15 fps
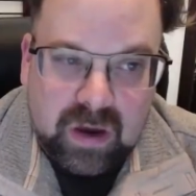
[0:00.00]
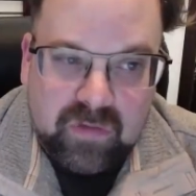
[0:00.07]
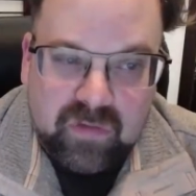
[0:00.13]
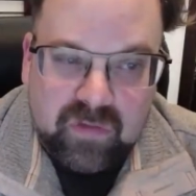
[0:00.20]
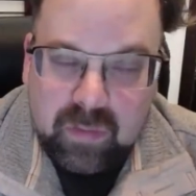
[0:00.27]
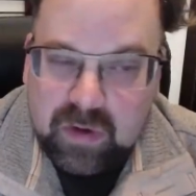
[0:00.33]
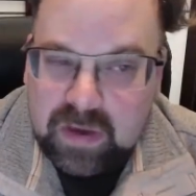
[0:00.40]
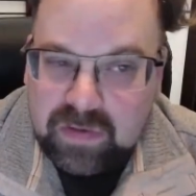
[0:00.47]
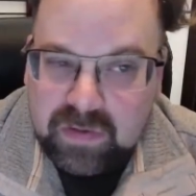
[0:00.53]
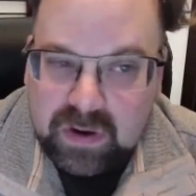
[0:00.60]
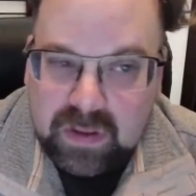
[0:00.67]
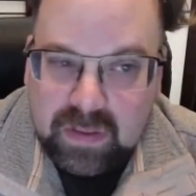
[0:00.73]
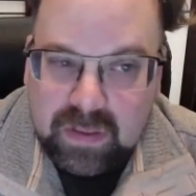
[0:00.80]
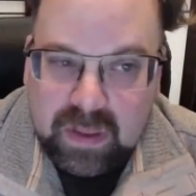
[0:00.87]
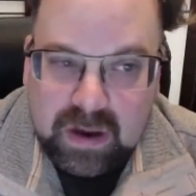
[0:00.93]
for
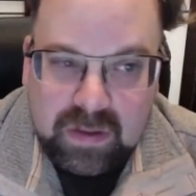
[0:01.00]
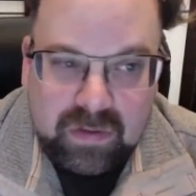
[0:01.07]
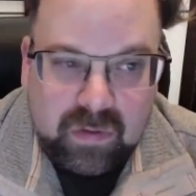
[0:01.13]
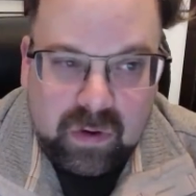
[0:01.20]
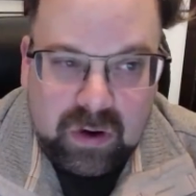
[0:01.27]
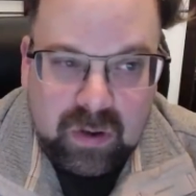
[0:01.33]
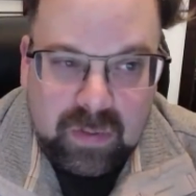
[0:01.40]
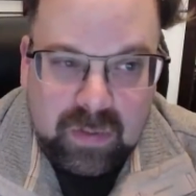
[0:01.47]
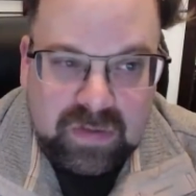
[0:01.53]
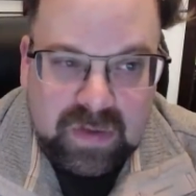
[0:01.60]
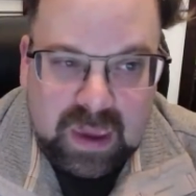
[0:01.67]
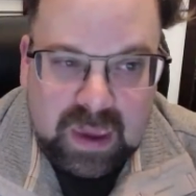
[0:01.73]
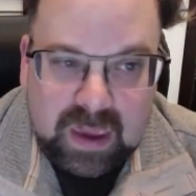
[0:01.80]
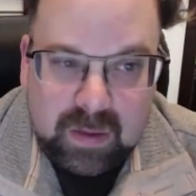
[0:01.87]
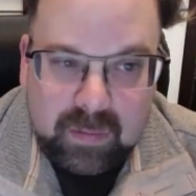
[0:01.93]
president that is going to be
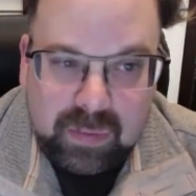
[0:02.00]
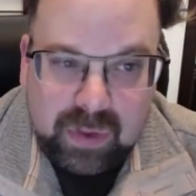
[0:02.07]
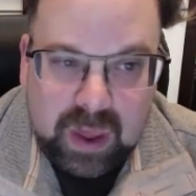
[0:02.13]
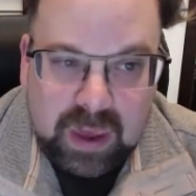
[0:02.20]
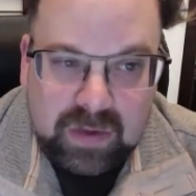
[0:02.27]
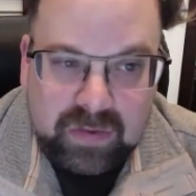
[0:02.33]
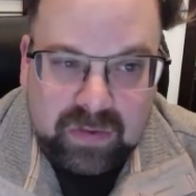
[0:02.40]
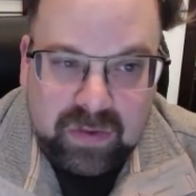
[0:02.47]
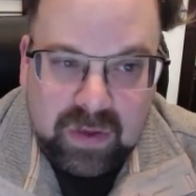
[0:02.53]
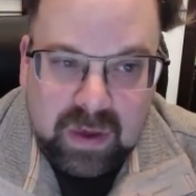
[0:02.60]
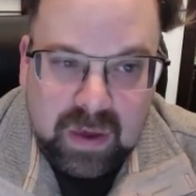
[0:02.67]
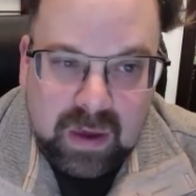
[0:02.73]
taking place